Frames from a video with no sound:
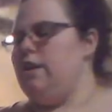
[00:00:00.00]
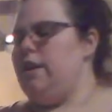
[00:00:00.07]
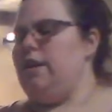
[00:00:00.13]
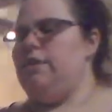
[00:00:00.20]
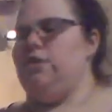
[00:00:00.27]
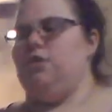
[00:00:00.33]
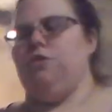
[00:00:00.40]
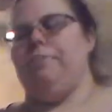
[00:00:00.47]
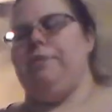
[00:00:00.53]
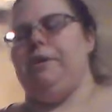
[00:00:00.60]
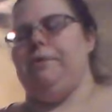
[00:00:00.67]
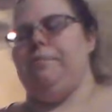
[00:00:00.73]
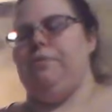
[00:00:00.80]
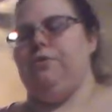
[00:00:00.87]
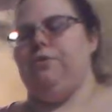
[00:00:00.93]
and so
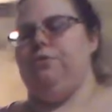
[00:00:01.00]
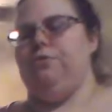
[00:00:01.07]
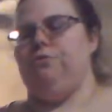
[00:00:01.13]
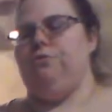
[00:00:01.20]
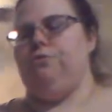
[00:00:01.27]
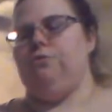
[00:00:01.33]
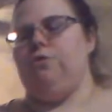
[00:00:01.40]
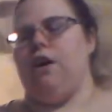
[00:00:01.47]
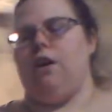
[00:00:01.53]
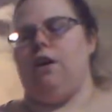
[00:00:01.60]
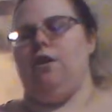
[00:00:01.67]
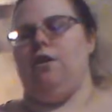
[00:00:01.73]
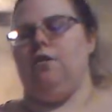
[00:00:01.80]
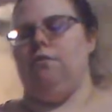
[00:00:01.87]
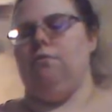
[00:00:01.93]
people who
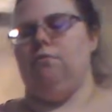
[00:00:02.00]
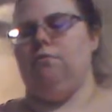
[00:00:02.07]
are